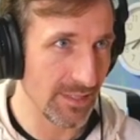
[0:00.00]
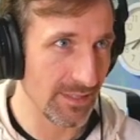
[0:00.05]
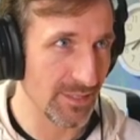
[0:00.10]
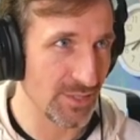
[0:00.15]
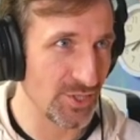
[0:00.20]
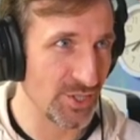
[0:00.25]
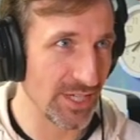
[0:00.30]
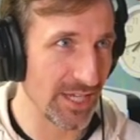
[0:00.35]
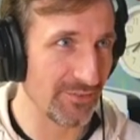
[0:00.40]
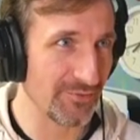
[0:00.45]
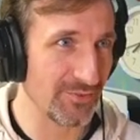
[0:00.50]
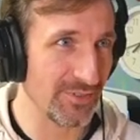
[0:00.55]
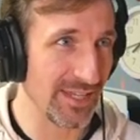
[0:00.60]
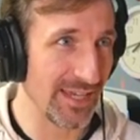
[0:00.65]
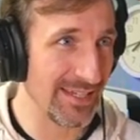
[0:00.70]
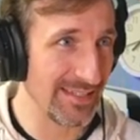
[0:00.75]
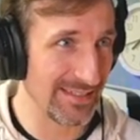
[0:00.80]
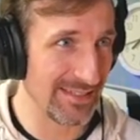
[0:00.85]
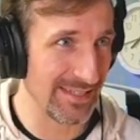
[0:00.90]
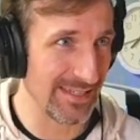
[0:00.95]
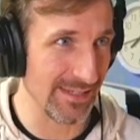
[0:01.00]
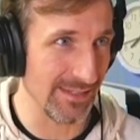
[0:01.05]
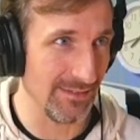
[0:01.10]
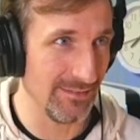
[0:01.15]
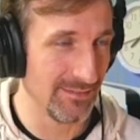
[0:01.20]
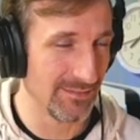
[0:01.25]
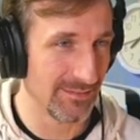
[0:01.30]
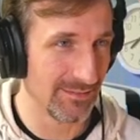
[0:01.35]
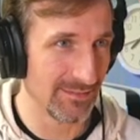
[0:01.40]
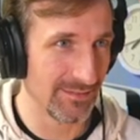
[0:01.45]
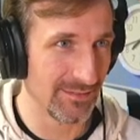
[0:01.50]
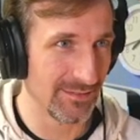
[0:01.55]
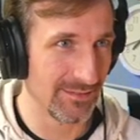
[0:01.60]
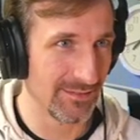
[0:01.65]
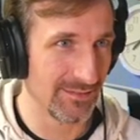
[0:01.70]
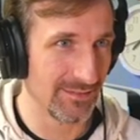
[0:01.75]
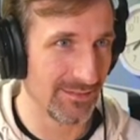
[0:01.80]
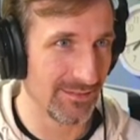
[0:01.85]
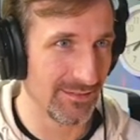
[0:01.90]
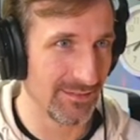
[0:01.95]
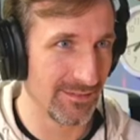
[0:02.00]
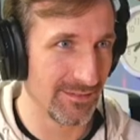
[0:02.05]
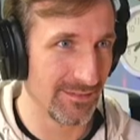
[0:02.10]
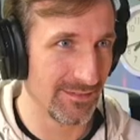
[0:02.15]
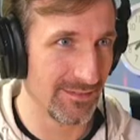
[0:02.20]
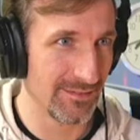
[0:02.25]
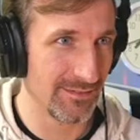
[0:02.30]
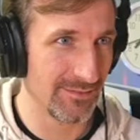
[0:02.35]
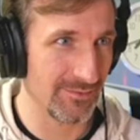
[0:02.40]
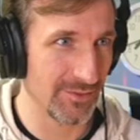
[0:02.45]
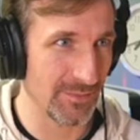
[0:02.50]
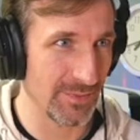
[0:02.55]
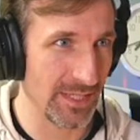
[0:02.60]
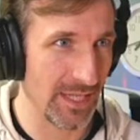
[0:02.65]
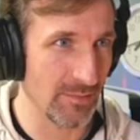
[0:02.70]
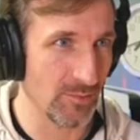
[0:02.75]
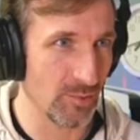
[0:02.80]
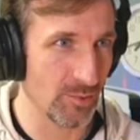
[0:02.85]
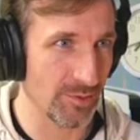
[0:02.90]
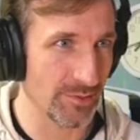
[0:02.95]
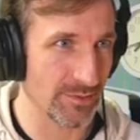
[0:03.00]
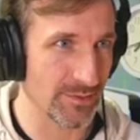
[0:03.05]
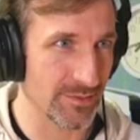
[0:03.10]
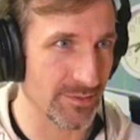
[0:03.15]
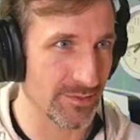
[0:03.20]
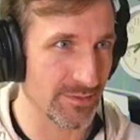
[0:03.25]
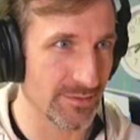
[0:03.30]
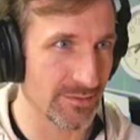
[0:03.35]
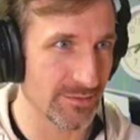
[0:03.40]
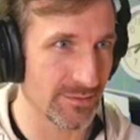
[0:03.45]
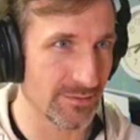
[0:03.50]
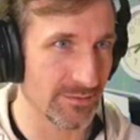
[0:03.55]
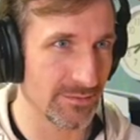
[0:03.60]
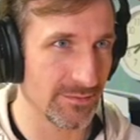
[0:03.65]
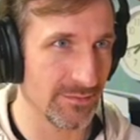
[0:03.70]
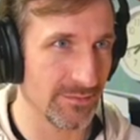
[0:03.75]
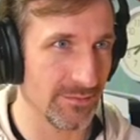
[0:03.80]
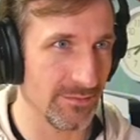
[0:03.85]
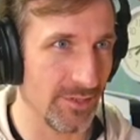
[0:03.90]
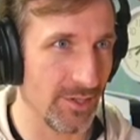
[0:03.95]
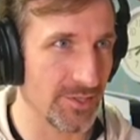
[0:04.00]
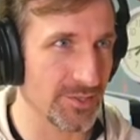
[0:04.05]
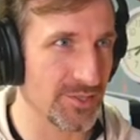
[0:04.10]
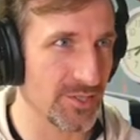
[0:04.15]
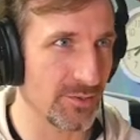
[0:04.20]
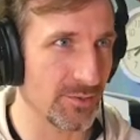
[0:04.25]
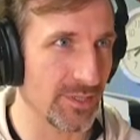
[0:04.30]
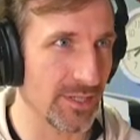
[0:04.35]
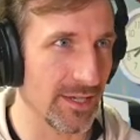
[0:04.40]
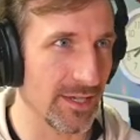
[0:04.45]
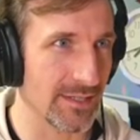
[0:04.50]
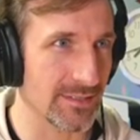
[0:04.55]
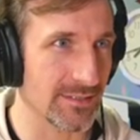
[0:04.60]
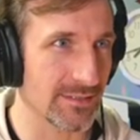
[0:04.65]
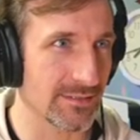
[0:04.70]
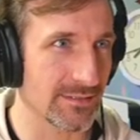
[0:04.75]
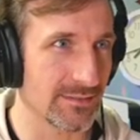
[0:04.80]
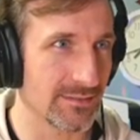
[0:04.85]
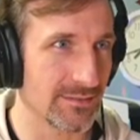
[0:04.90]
Geoff Keighley from the Game Awards also got